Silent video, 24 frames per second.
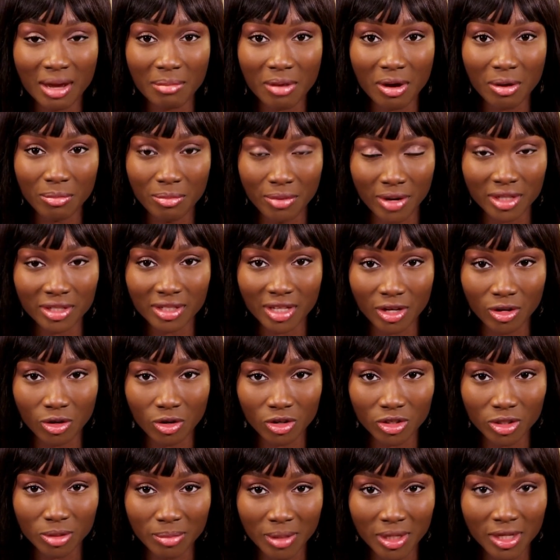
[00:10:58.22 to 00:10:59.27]
about breast
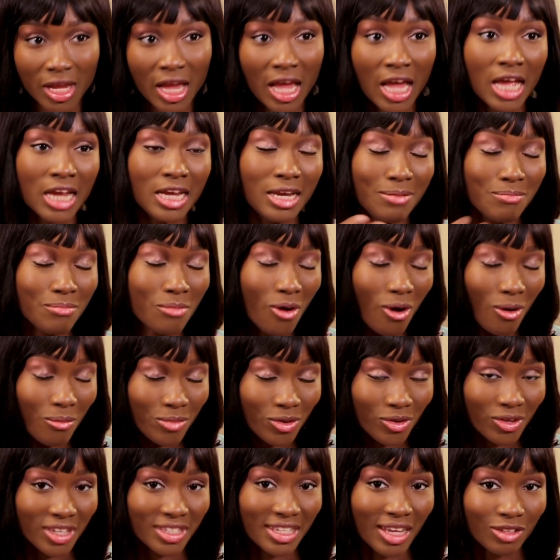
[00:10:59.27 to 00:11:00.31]
engorgement. The more
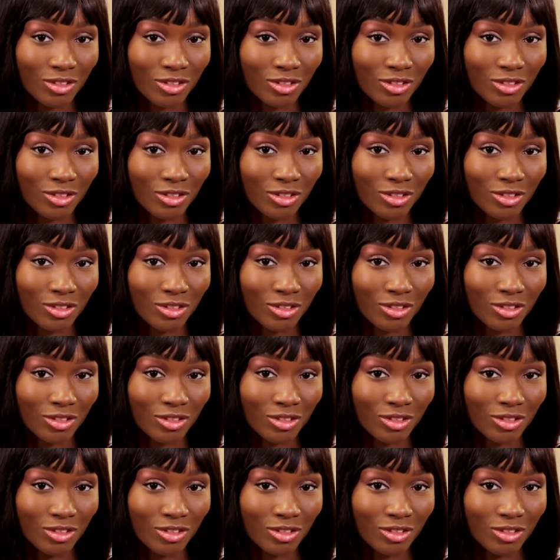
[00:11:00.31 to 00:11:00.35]
milk is